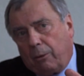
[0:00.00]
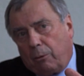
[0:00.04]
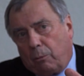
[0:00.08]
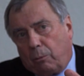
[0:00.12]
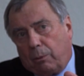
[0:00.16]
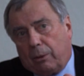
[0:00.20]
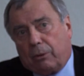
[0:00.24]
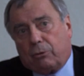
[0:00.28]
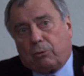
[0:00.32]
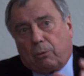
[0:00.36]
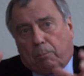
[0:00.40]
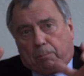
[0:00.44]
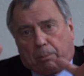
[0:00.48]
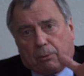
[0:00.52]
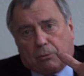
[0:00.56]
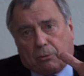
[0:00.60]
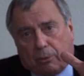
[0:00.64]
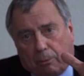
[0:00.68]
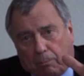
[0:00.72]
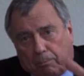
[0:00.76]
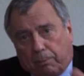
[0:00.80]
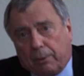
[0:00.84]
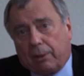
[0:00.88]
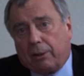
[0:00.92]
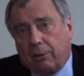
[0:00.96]
with the
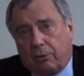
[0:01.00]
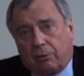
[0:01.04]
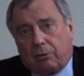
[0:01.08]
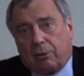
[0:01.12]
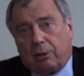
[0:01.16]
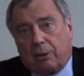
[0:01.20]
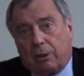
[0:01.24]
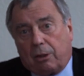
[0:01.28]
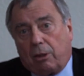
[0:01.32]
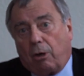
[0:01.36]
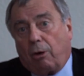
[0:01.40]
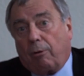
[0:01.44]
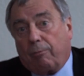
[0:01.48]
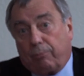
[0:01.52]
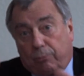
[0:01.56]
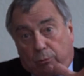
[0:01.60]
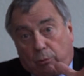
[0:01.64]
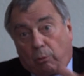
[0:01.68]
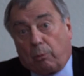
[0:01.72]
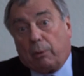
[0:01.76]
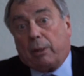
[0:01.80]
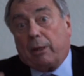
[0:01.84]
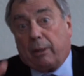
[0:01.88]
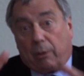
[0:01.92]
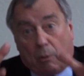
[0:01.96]
possibility of
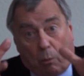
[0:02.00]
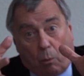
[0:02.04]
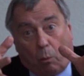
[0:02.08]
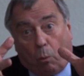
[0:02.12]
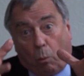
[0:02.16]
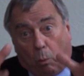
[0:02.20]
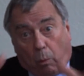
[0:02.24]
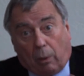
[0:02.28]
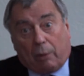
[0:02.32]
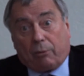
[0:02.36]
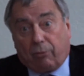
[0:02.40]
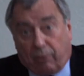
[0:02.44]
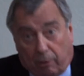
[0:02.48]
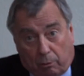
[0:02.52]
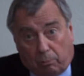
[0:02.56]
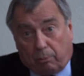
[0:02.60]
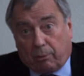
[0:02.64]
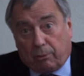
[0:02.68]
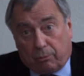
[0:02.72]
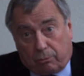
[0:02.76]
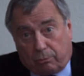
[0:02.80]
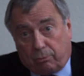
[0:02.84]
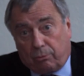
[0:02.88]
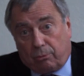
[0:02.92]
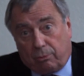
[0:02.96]
doing what they
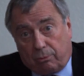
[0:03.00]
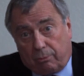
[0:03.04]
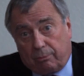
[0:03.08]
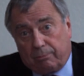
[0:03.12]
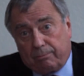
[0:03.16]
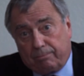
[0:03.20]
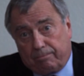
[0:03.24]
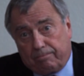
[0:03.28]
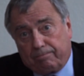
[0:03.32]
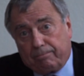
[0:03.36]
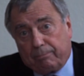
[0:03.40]
want to do.